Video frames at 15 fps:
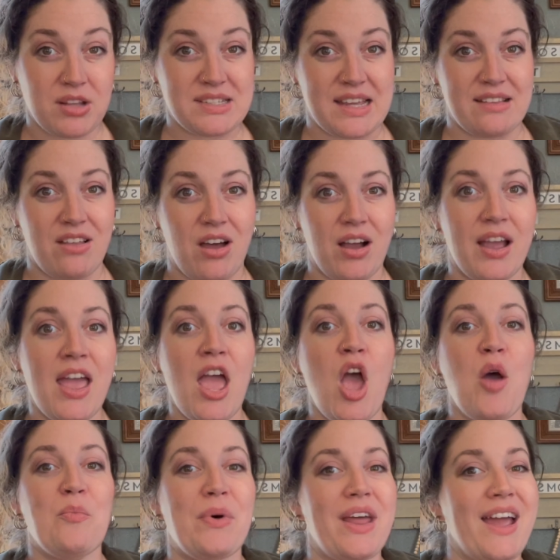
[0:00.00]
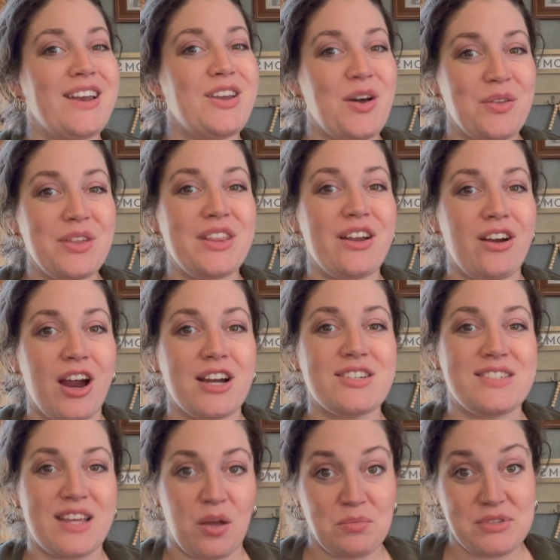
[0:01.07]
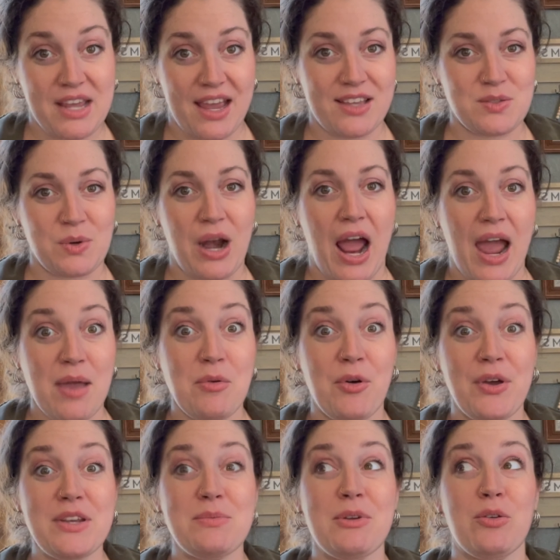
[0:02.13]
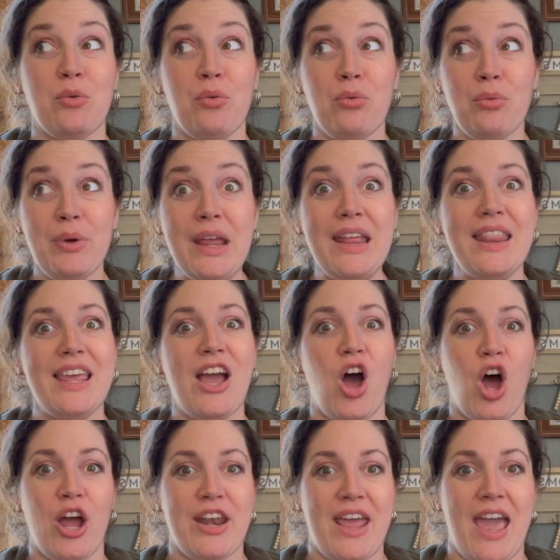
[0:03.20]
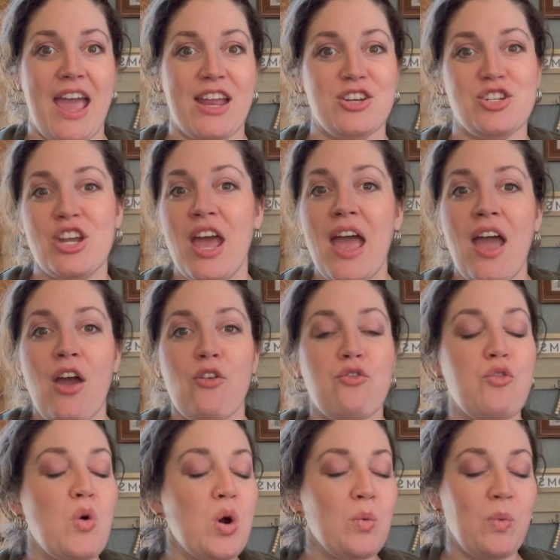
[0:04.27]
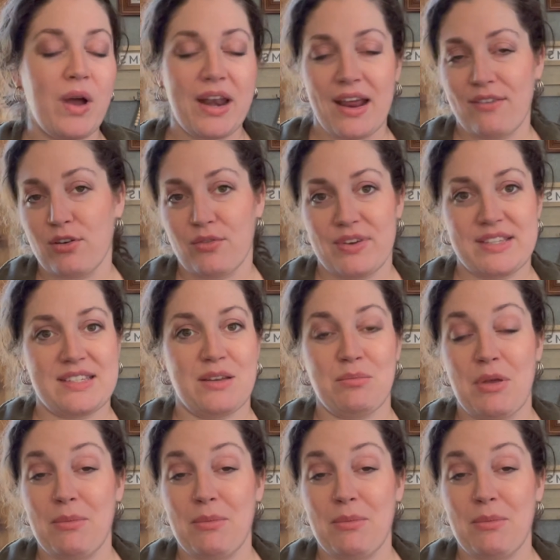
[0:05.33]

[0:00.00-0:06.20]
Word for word: all day long, but I know that there are some days where I'm going to be really on edge for whatever reason.